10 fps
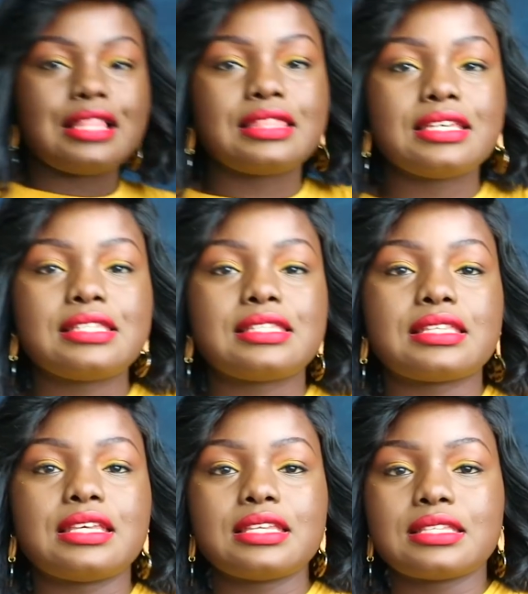
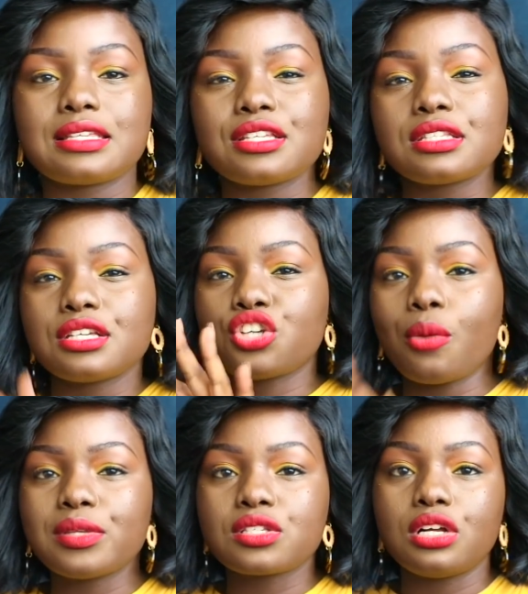this is the,
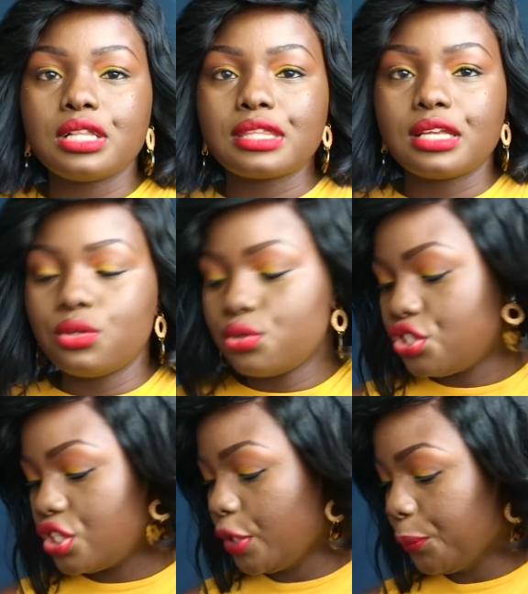shop is called
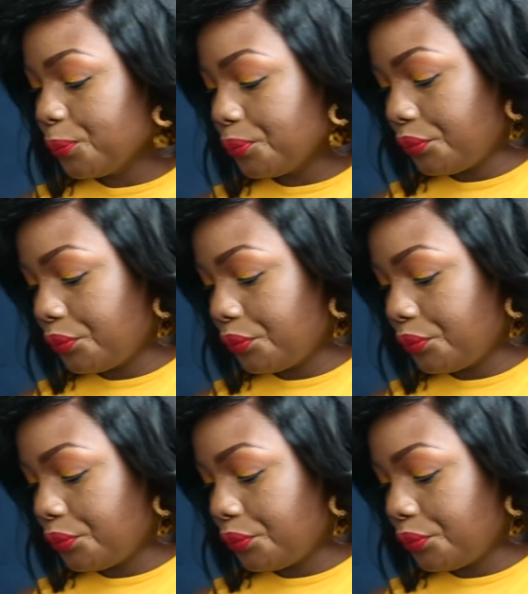Theluji